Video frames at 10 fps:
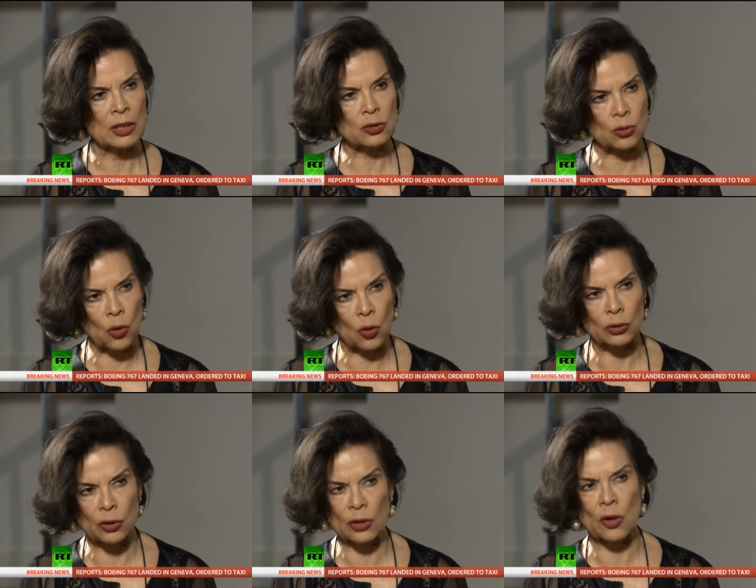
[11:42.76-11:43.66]
to hold
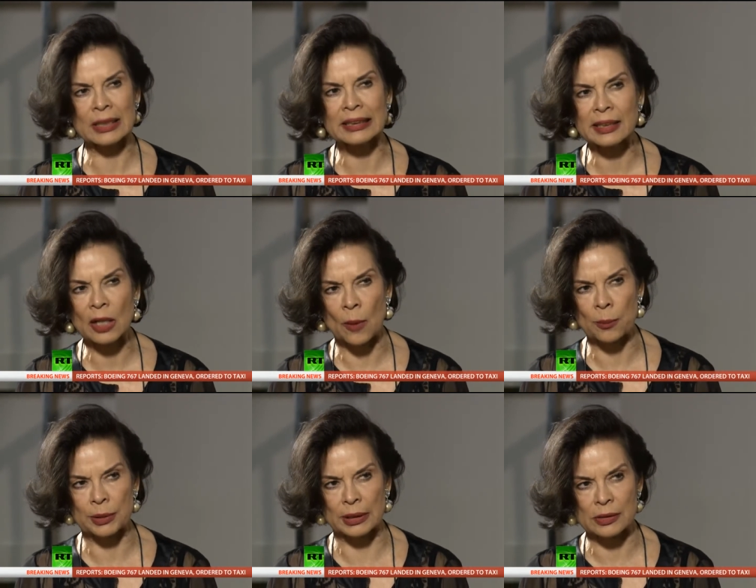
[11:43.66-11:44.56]
not only
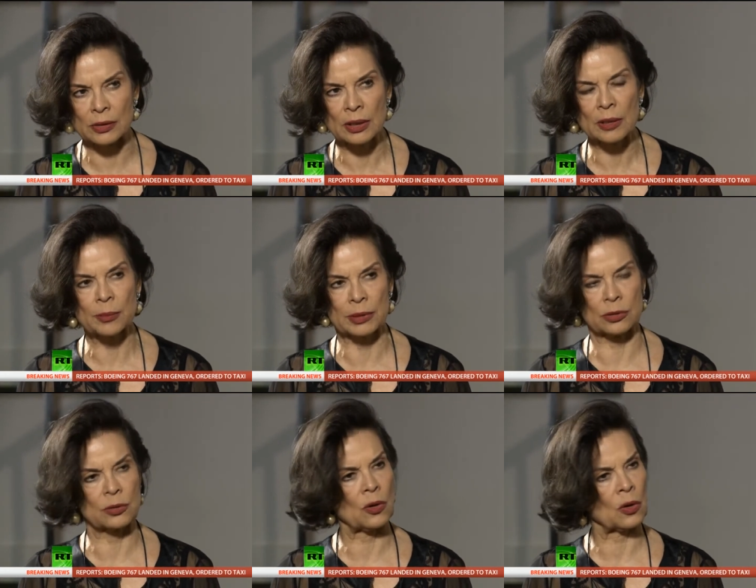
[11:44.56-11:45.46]
companies, but
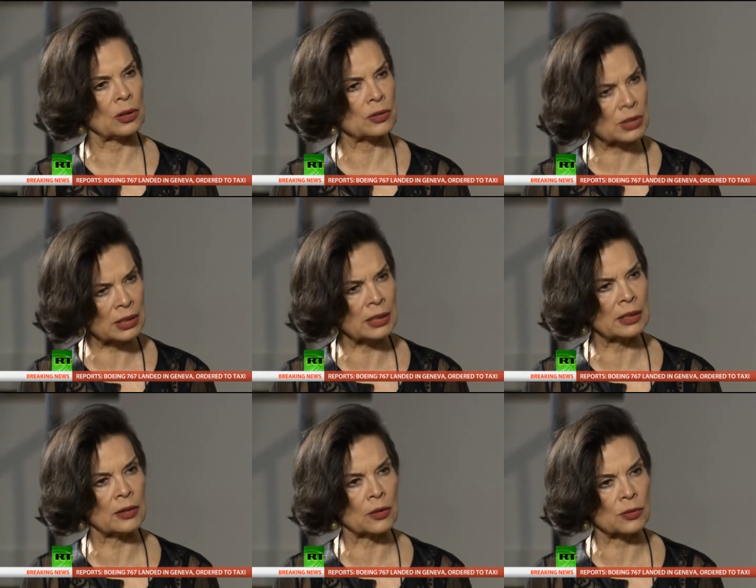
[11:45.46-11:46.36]
to hold
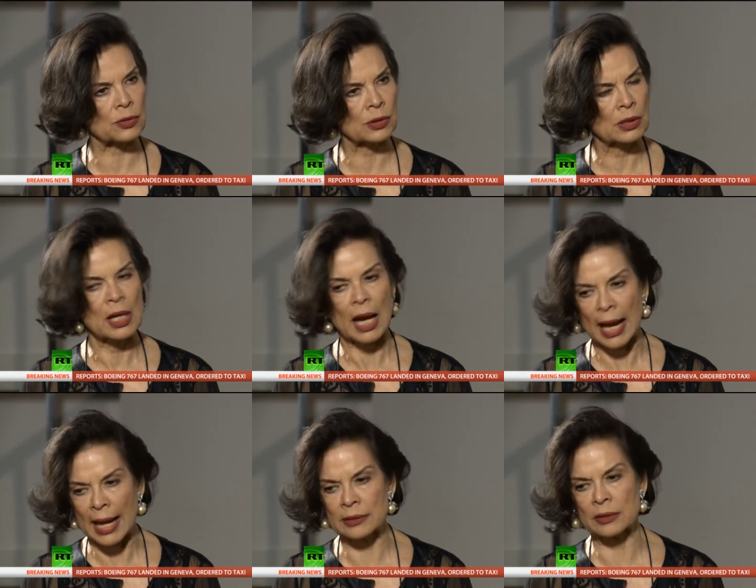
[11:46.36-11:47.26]
CEOs
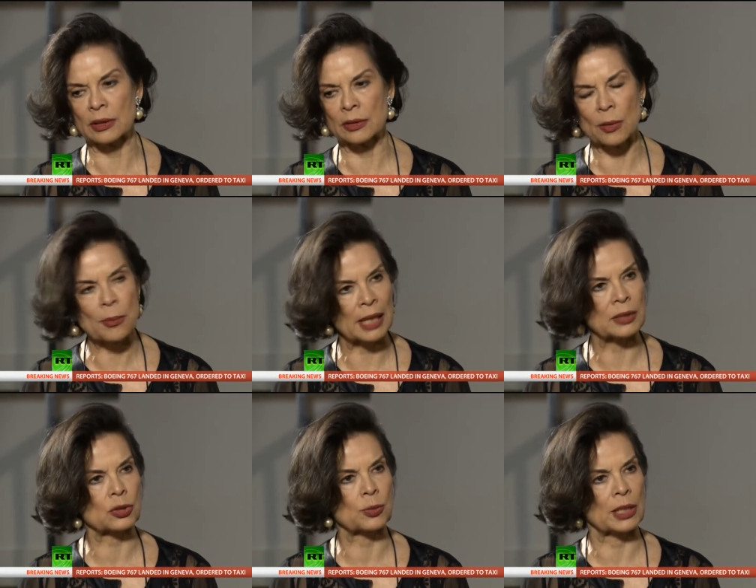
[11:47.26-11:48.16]
and the
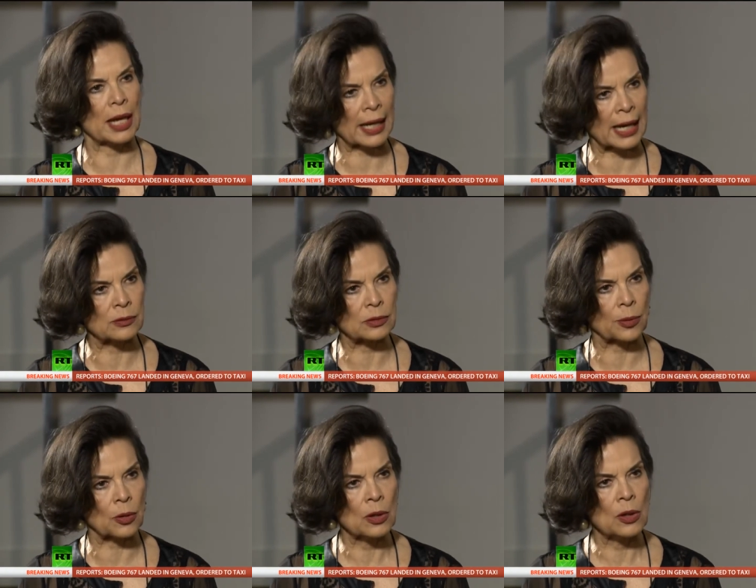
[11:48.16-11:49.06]
management
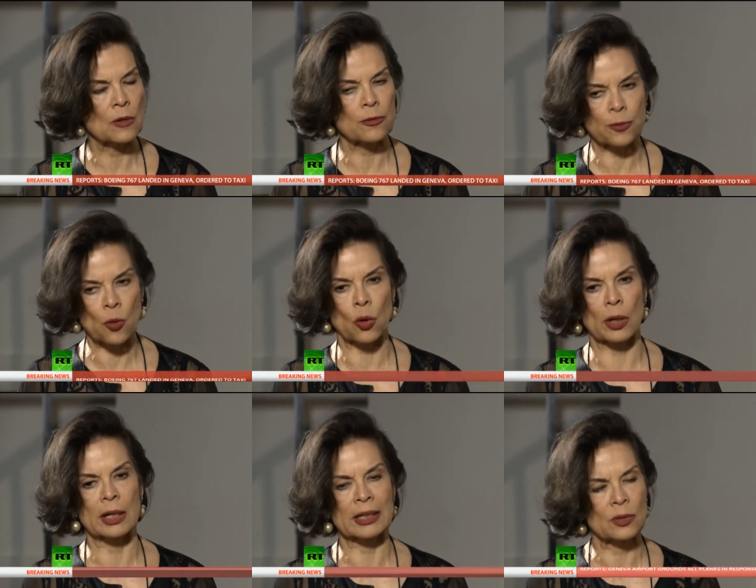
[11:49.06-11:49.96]
accountable for
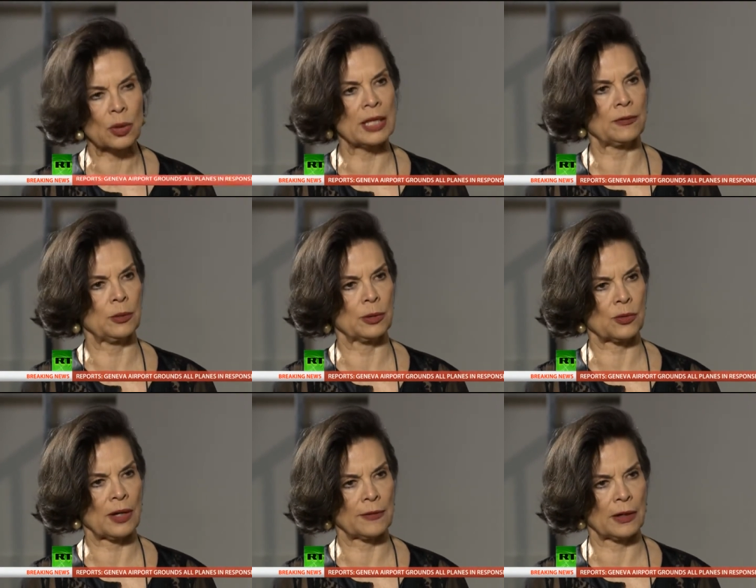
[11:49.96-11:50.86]
grave human
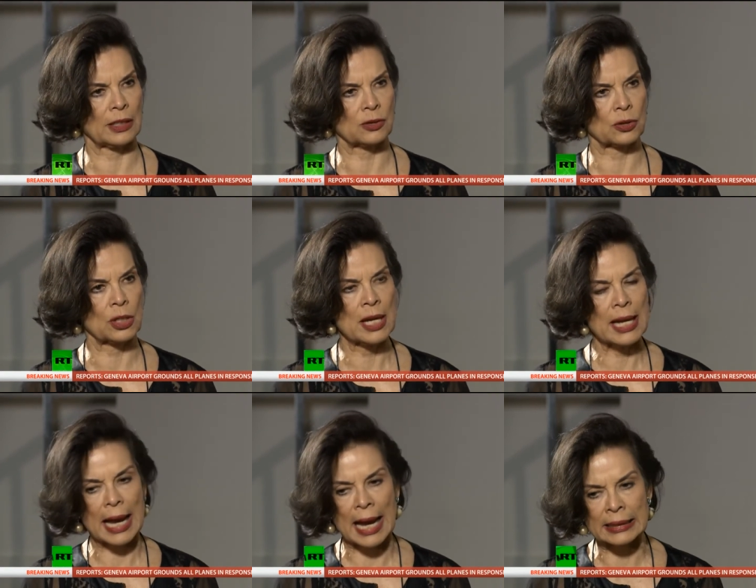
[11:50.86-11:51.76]
rights violation
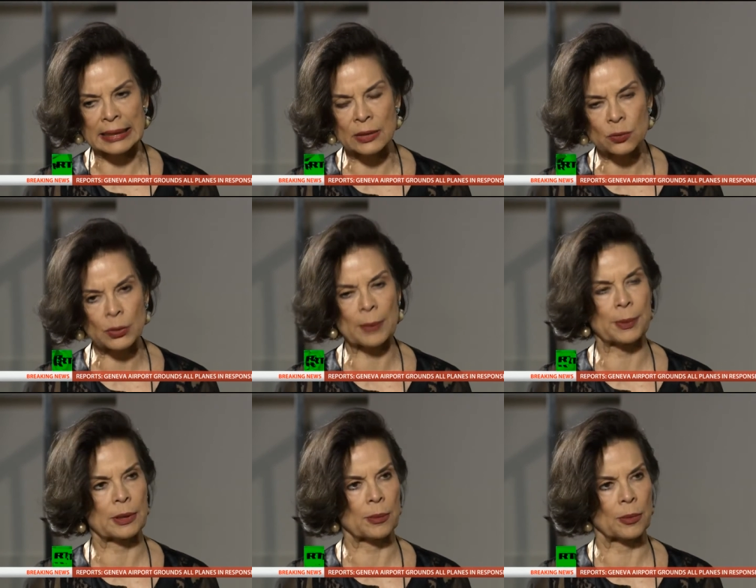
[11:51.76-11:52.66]
and
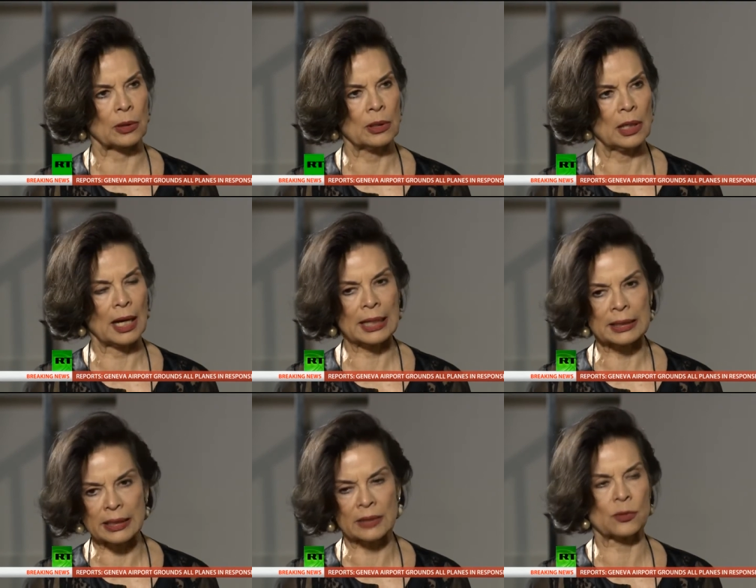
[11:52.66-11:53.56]
irreparable and
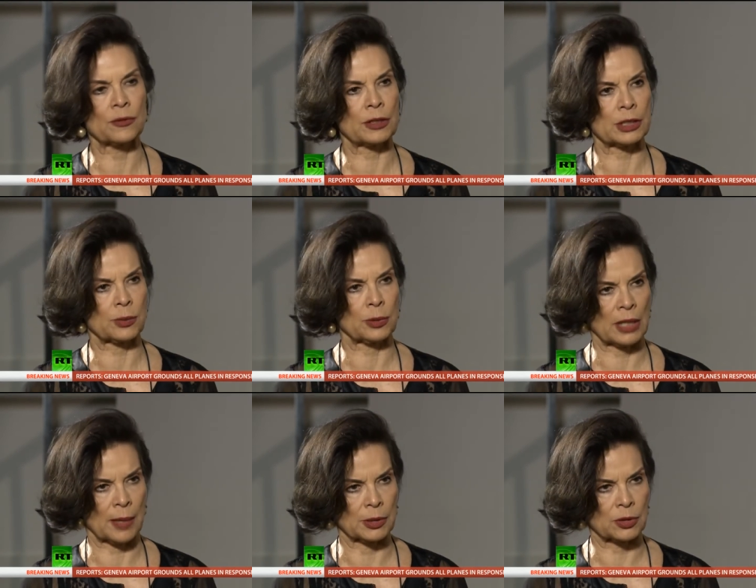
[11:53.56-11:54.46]
irreversible
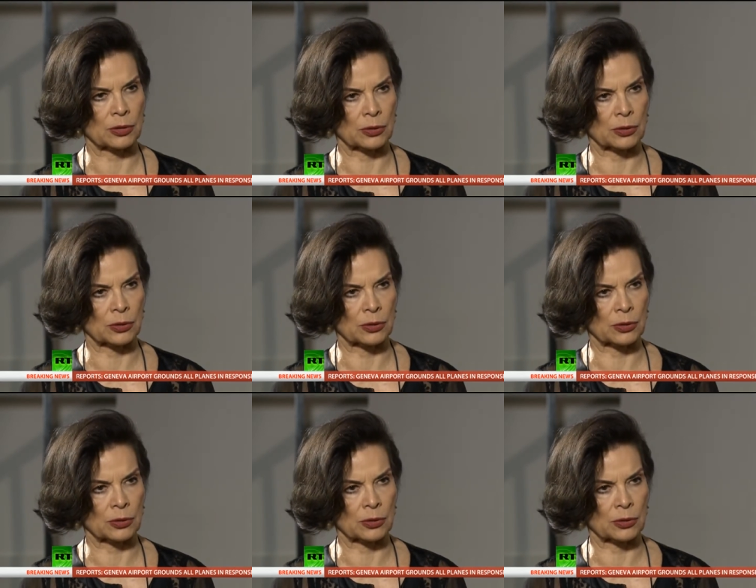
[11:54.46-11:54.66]
damage